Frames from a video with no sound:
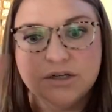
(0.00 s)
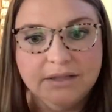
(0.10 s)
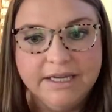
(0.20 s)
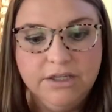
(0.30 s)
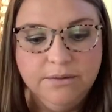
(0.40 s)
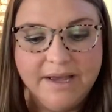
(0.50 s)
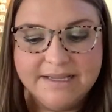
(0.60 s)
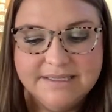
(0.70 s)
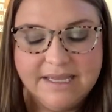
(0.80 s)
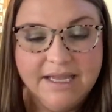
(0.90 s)
Like you
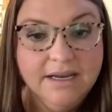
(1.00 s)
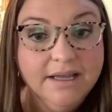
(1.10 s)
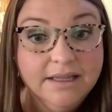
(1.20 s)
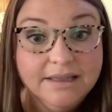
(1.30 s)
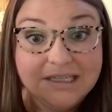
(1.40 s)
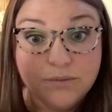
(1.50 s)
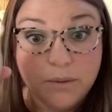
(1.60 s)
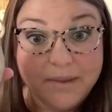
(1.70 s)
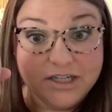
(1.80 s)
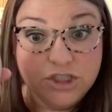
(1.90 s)
guys said, these were
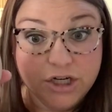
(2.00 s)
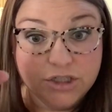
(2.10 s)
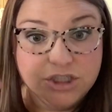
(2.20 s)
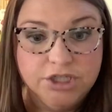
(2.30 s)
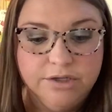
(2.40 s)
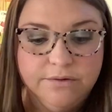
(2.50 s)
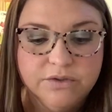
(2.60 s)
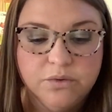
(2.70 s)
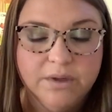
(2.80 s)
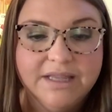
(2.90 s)
my church
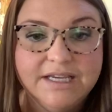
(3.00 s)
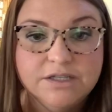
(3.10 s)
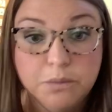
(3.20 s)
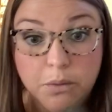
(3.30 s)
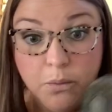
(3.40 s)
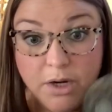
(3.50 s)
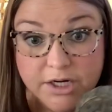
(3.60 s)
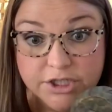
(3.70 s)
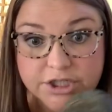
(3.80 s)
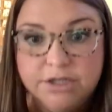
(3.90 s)
shoes or these were
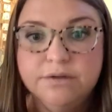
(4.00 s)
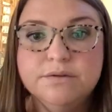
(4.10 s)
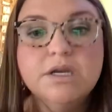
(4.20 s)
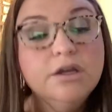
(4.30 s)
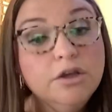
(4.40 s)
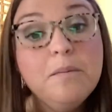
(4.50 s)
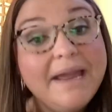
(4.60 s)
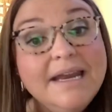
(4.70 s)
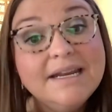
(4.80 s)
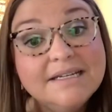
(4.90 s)
water shoes. You
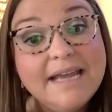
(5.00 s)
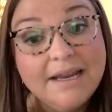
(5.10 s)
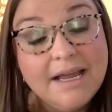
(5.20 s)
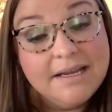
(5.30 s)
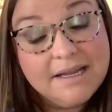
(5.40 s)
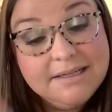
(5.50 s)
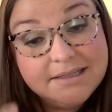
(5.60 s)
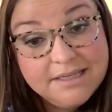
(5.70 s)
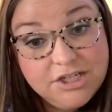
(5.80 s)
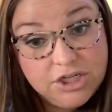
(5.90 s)
made a
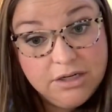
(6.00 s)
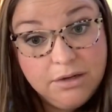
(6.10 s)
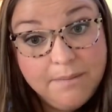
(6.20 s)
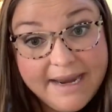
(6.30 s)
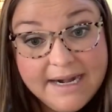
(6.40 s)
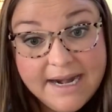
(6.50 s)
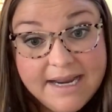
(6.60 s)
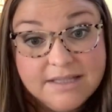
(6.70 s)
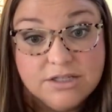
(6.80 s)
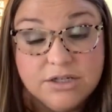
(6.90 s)
decision, you made an
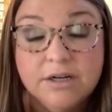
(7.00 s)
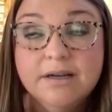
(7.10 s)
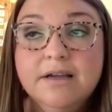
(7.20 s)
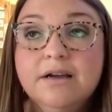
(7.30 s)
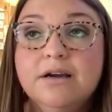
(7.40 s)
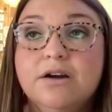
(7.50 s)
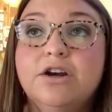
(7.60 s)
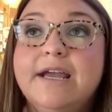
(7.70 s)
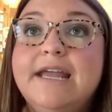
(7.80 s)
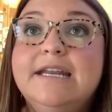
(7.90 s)
answer or
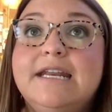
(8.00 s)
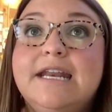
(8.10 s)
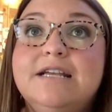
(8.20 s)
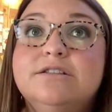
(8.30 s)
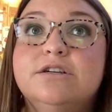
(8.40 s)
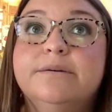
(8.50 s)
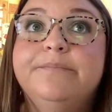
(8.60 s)
created an answer.